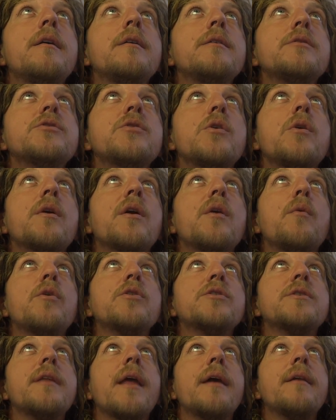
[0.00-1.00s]
So I'm going to
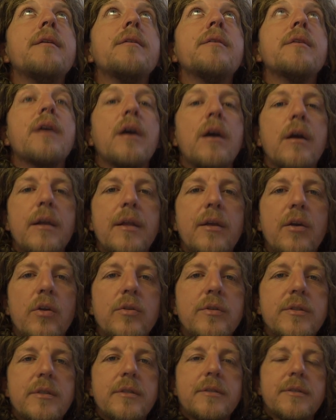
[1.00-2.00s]
watch the end of the Kylie
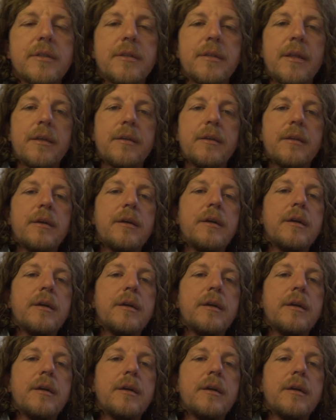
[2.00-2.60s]
concert, and then